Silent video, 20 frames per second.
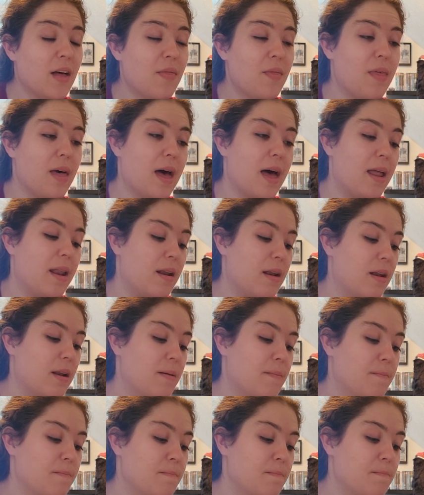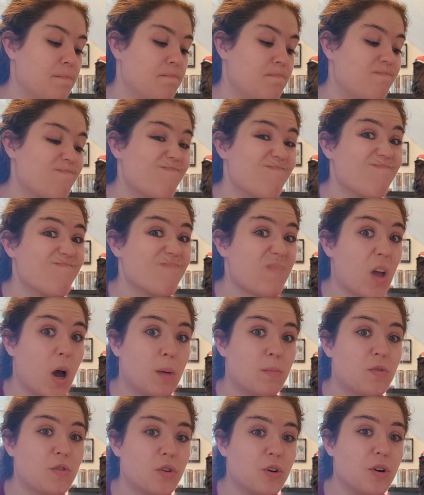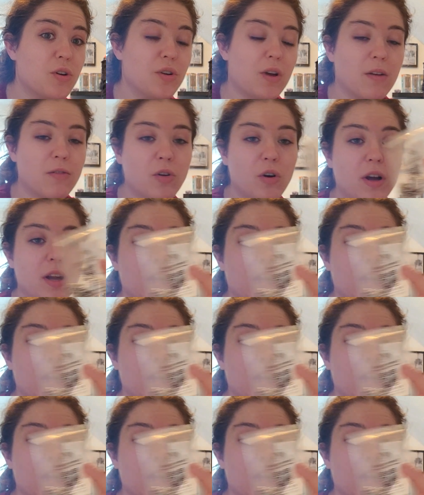then I'm screwed. I've got